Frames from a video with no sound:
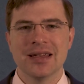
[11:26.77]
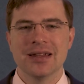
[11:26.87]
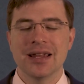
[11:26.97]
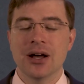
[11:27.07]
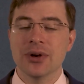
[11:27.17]

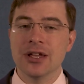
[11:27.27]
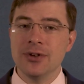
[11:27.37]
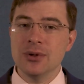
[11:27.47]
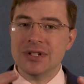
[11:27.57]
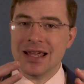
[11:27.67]
Now, if
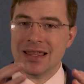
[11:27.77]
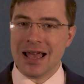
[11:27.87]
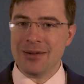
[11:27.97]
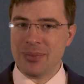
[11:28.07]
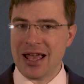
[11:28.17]
you take
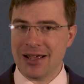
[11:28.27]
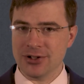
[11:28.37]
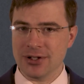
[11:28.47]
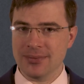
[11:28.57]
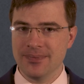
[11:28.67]
that
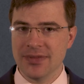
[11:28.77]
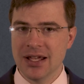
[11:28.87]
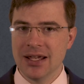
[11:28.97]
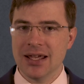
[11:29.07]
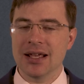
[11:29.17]

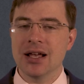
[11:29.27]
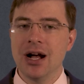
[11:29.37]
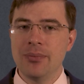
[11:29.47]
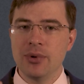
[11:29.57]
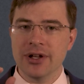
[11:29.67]
passion and
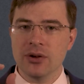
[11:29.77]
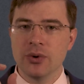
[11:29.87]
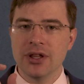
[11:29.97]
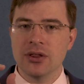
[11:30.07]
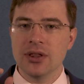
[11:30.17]
couple it
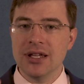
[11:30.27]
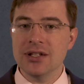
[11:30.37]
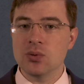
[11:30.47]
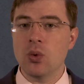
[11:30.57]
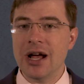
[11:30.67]
with
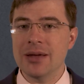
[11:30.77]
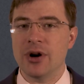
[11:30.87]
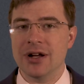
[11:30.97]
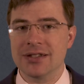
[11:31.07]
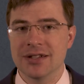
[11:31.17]
these
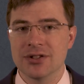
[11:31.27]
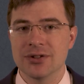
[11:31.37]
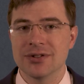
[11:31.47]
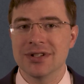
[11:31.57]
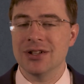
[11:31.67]
Wyebot
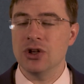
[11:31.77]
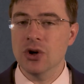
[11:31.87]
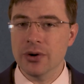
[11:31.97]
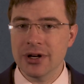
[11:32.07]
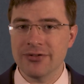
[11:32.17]
sensors in
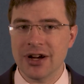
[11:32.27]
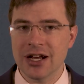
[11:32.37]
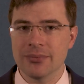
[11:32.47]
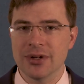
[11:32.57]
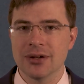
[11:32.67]
your
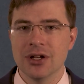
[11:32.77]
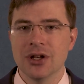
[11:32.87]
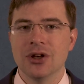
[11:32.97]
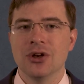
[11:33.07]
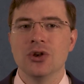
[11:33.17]

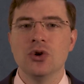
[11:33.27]
environment,